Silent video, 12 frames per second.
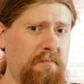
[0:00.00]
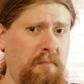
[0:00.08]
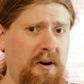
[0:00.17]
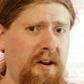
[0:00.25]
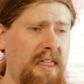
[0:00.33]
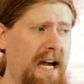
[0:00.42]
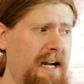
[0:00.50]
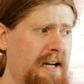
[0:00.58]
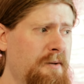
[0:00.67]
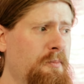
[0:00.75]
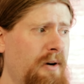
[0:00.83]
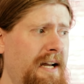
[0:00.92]
part of that
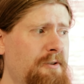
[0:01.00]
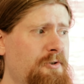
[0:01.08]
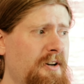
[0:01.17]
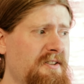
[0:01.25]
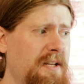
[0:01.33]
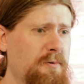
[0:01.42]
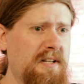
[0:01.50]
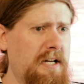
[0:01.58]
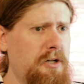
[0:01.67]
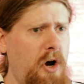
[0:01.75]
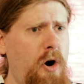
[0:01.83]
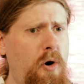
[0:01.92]
kind of brain trust that was
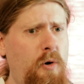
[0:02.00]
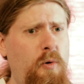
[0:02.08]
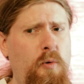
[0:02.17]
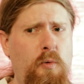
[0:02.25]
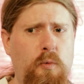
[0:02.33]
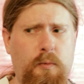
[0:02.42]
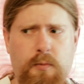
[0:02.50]
like, no,